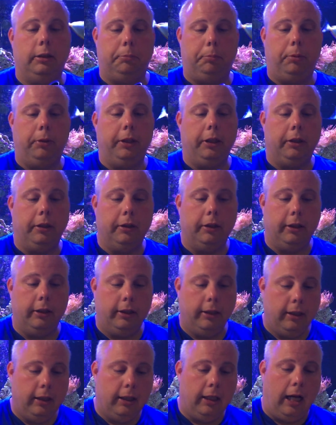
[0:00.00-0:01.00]
pretty good.
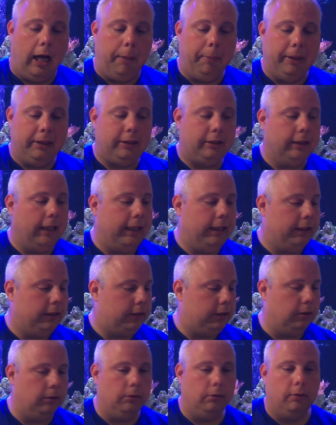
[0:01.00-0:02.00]
I'm excited
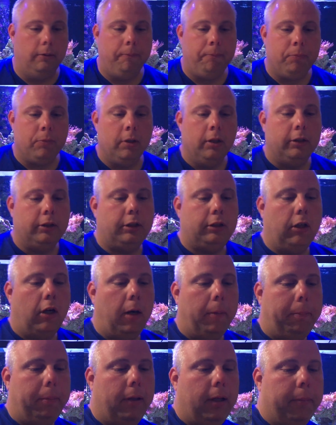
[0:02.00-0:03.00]
to
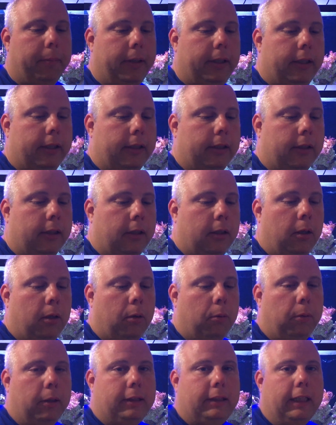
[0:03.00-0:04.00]
start plumbing, and
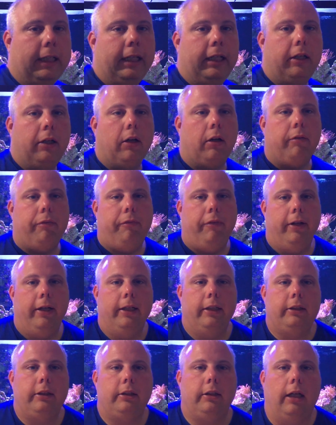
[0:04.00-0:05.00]
once I get it all
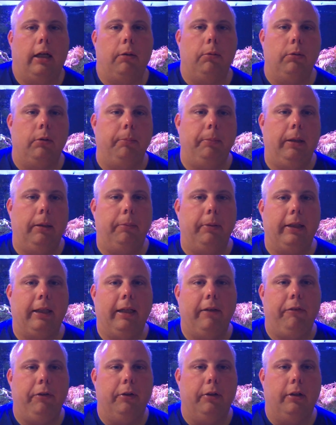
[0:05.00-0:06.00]
finished, I will be able to
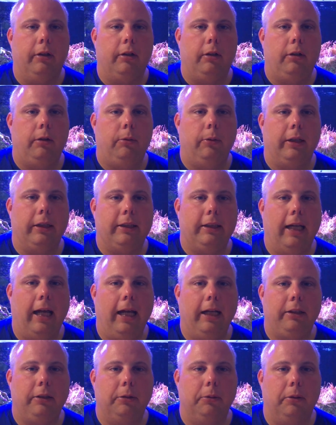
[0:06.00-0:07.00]
give you a quick
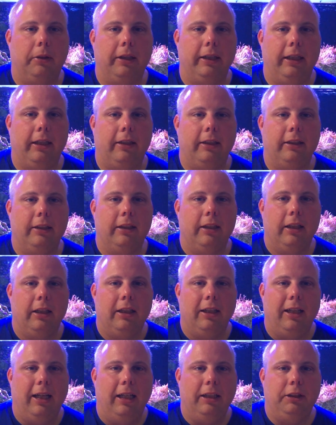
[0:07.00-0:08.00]
tank tour here
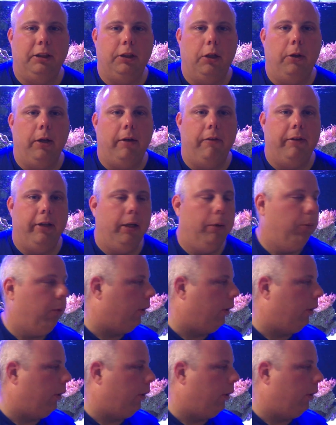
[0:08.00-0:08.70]
and show you everything